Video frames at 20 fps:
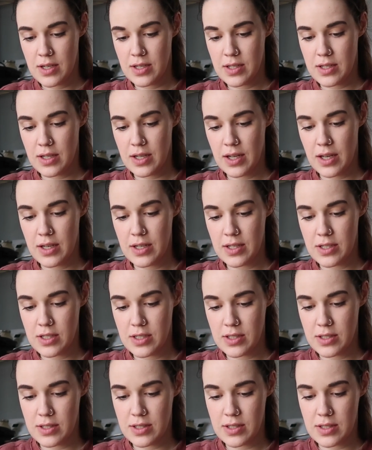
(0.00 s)
to kind of
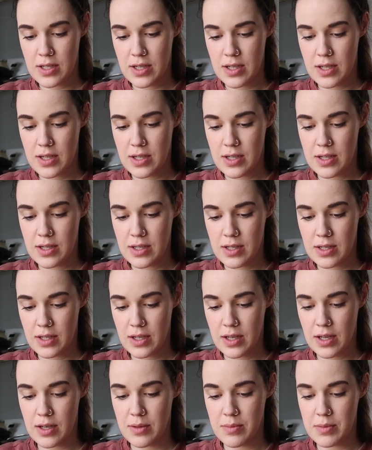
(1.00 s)
just
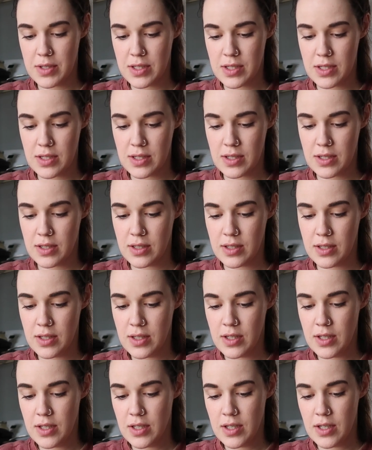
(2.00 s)
cut them into
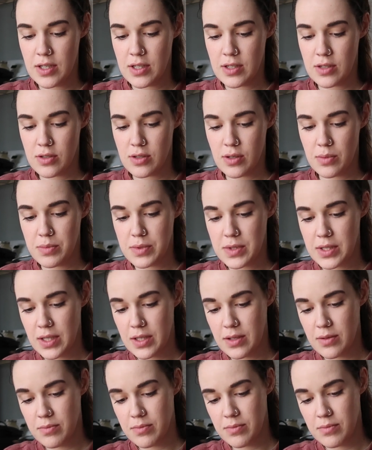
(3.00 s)
strips
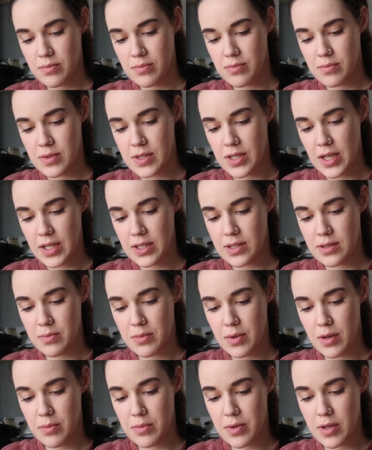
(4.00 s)
and dice
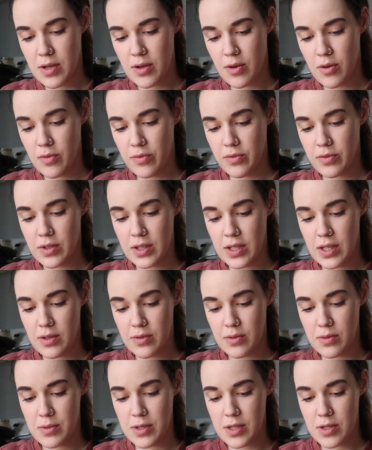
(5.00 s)
them up. Hopefully it
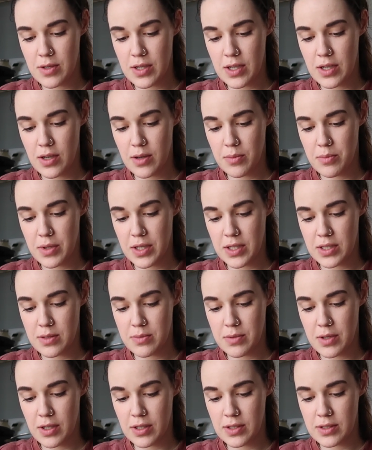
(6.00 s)
will be quicker, but to
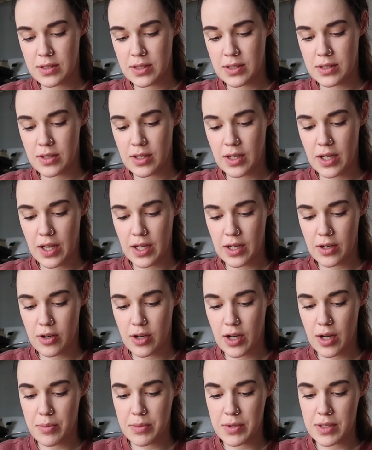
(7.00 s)
be honest, these are kind of
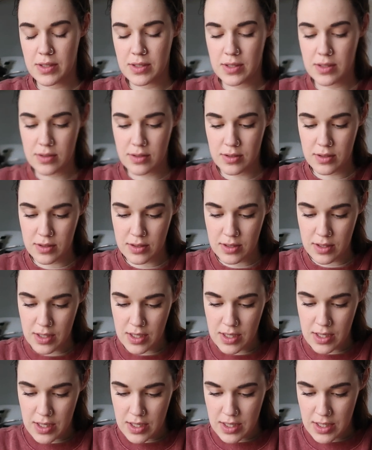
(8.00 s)
crappy scissors.
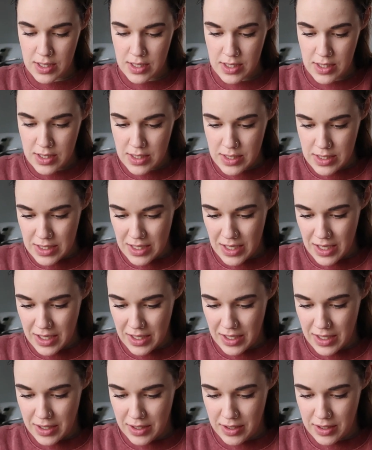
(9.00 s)

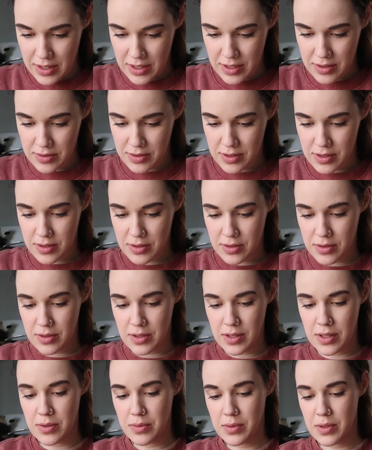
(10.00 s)
I don't know
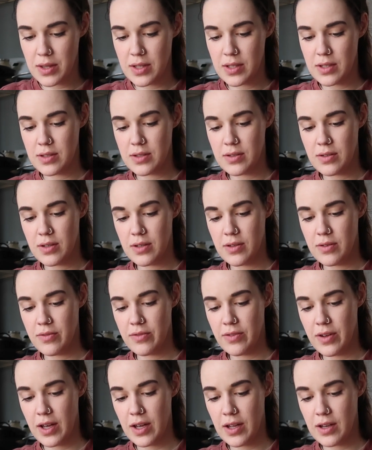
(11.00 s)
with this
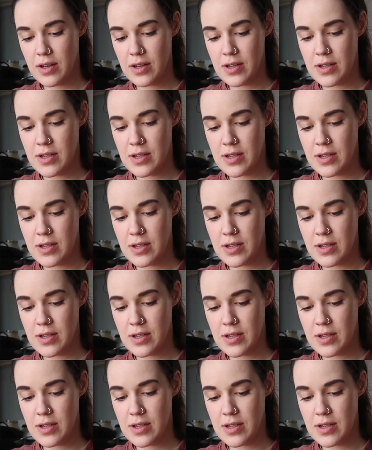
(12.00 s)
fat.